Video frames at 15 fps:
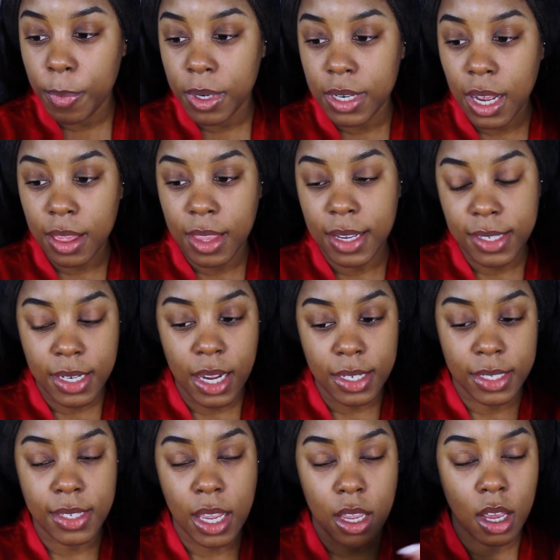but not that's not
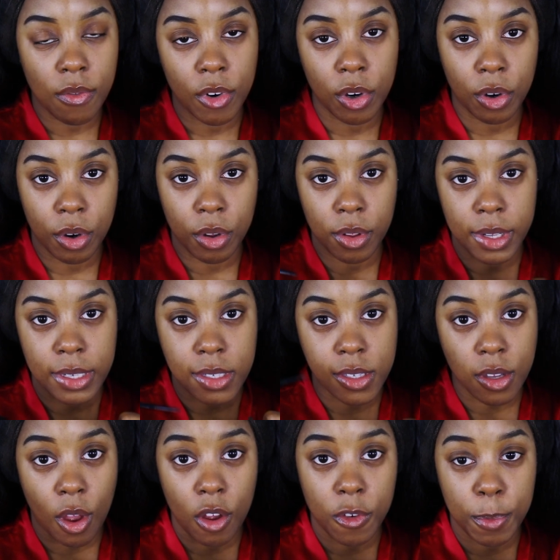to say CoverGirl is
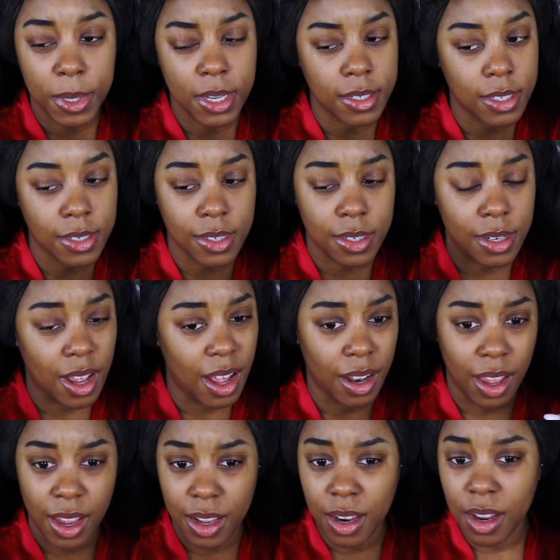soft because this is not
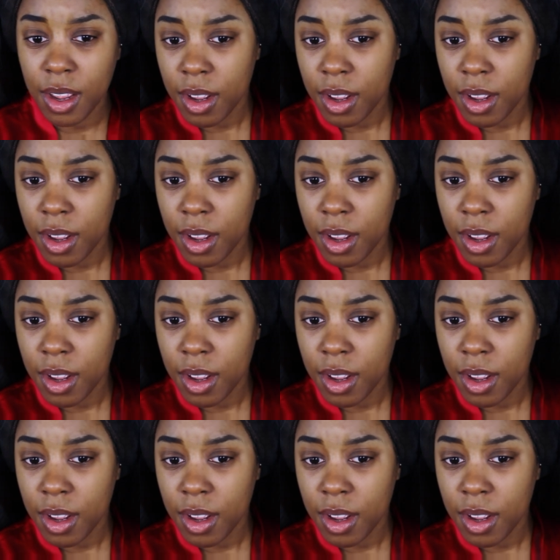like